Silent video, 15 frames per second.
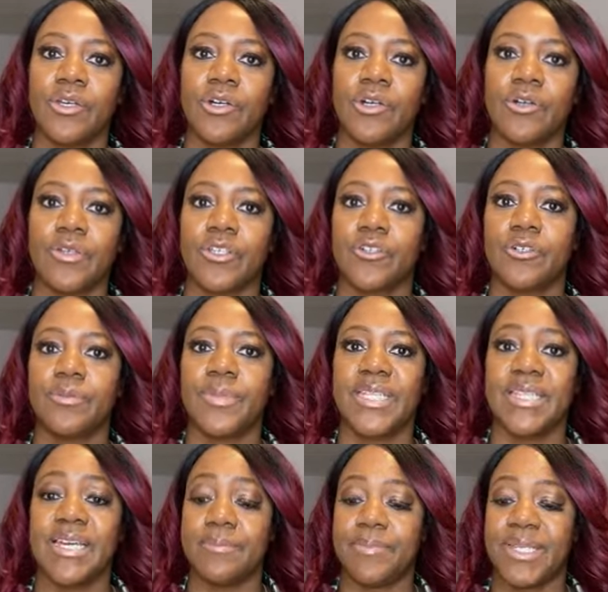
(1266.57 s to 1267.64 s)
Or it could be
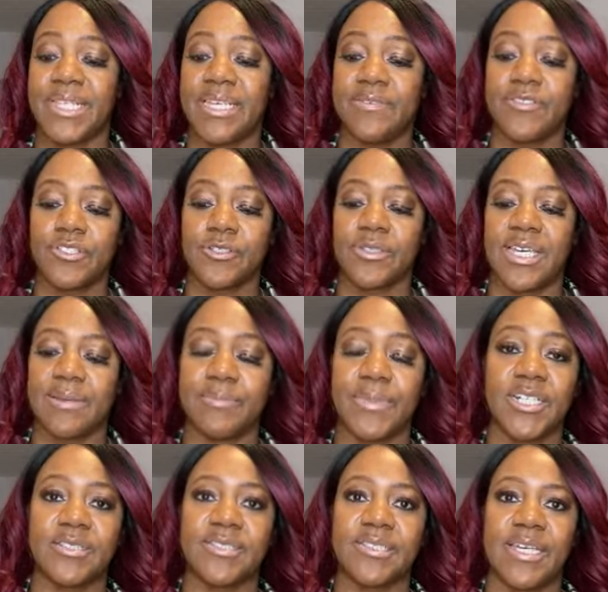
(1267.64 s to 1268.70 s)
their beliefs or their
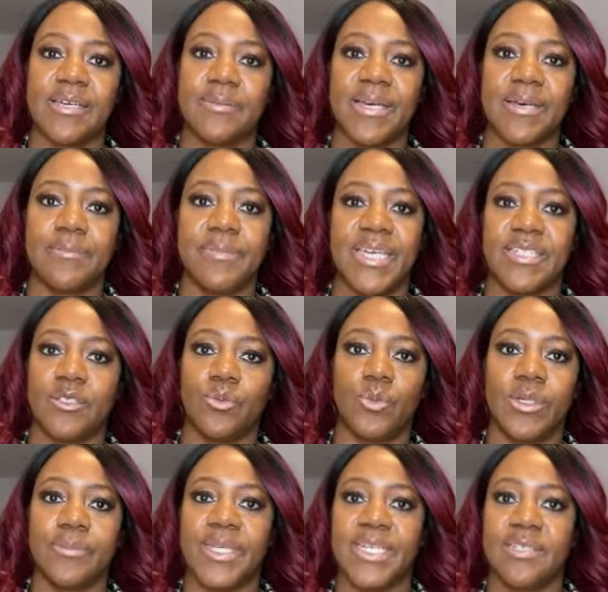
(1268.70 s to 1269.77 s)
mindset about men and
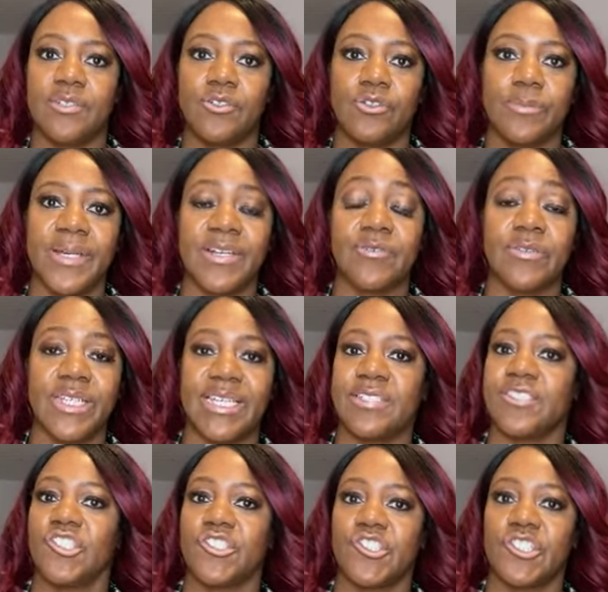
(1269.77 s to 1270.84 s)
women or about
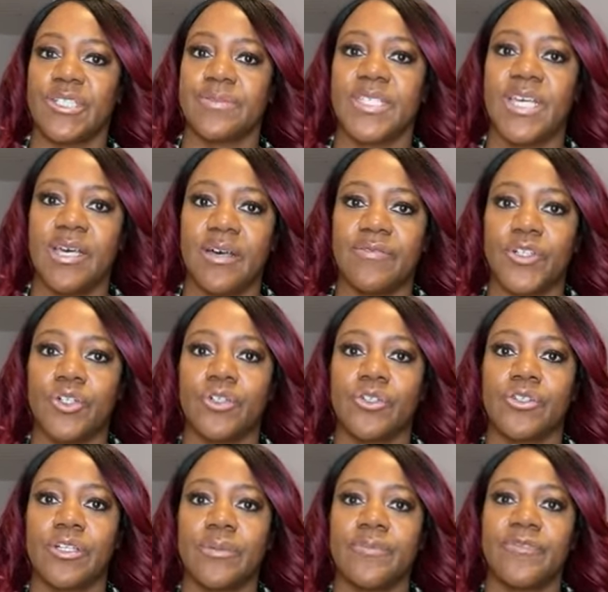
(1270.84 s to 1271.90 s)
relationships have all
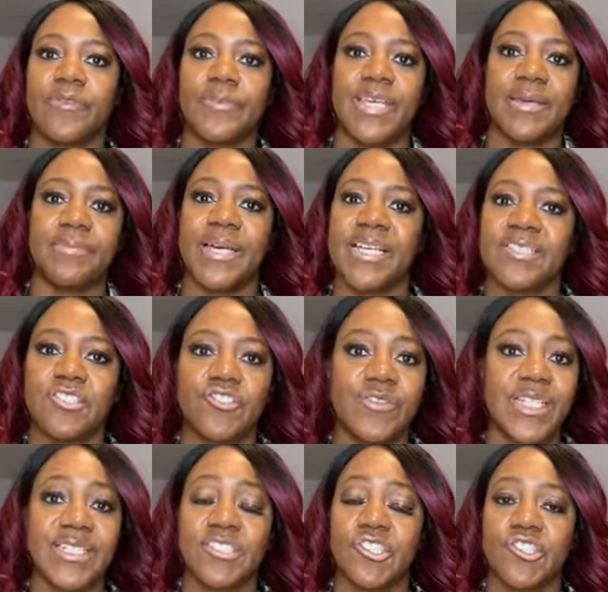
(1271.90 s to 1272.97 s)
come from their past
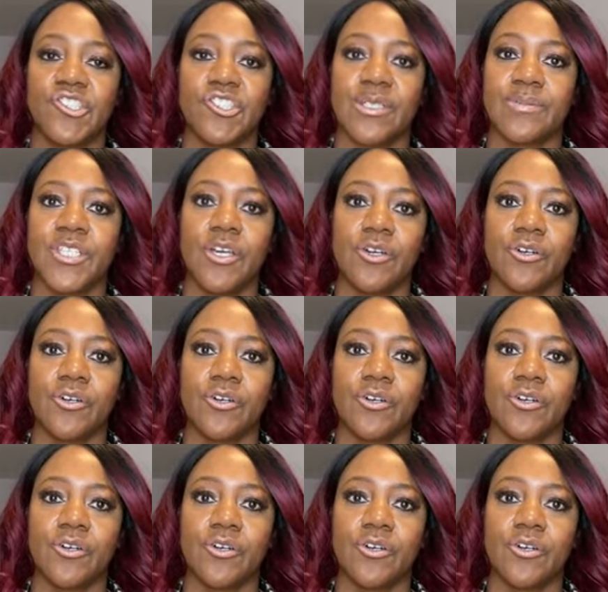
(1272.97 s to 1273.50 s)
relationships,